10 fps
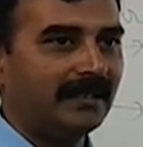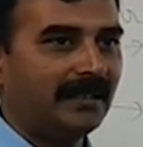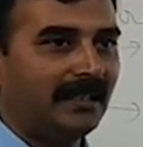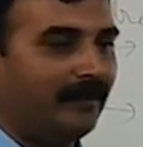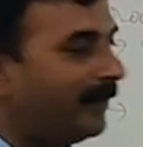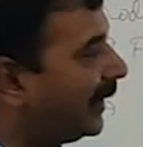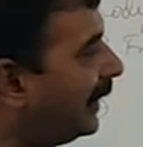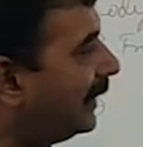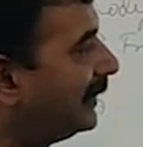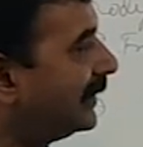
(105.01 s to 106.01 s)

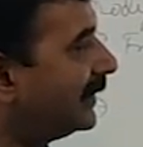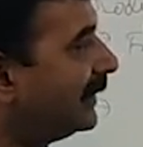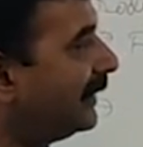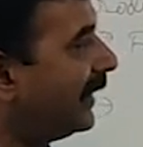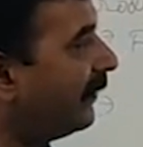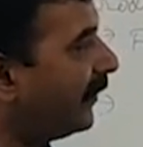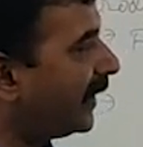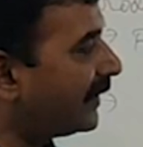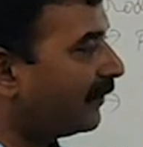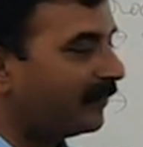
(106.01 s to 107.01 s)
because the effect
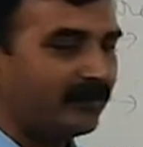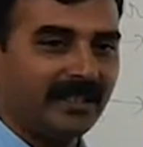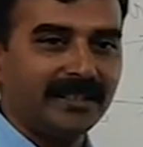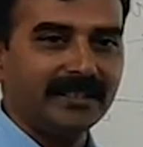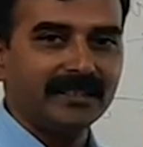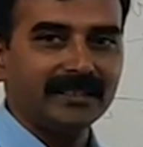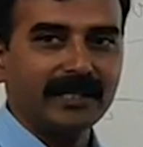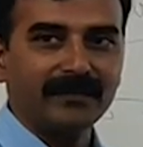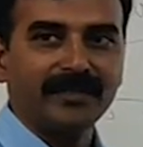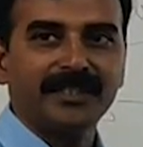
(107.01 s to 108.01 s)
of this
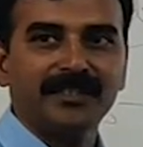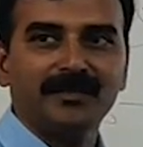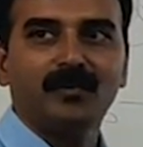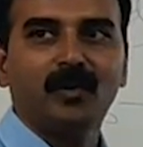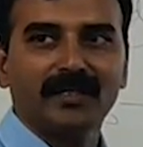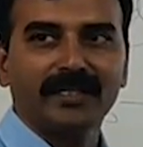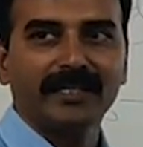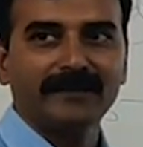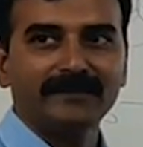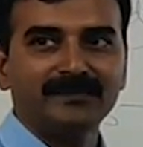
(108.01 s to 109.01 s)
surface is more there,
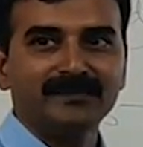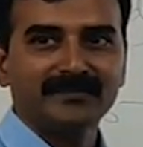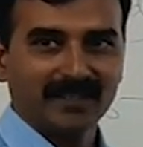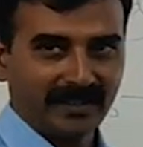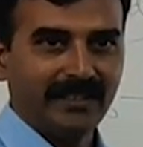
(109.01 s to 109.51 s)
right?